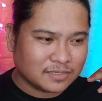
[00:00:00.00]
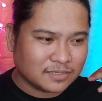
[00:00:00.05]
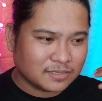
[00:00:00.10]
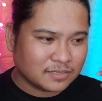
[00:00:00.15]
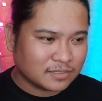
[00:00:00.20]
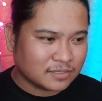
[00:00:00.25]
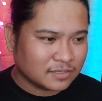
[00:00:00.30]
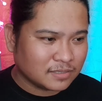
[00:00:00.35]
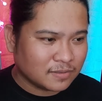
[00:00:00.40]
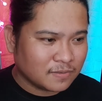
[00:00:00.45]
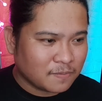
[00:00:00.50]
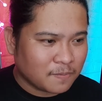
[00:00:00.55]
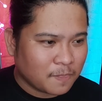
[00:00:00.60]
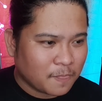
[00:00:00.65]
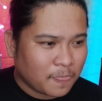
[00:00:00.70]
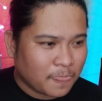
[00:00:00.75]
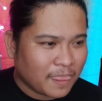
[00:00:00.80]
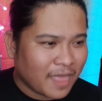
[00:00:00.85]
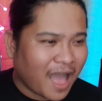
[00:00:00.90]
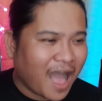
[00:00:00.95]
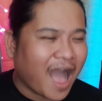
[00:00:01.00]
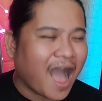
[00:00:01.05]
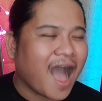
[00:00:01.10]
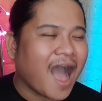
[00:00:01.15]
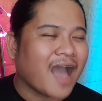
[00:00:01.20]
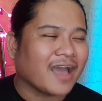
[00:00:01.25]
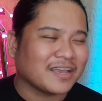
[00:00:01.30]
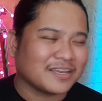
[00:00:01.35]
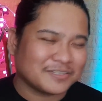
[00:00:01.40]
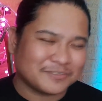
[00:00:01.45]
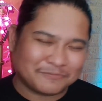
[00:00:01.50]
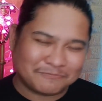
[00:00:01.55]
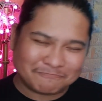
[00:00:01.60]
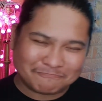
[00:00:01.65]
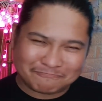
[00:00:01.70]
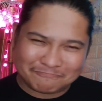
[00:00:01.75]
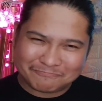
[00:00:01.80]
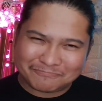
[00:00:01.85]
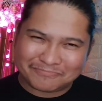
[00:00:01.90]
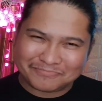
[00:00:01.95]
Oro, Misamis
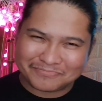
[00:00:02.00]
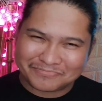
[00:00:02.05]
Oriental,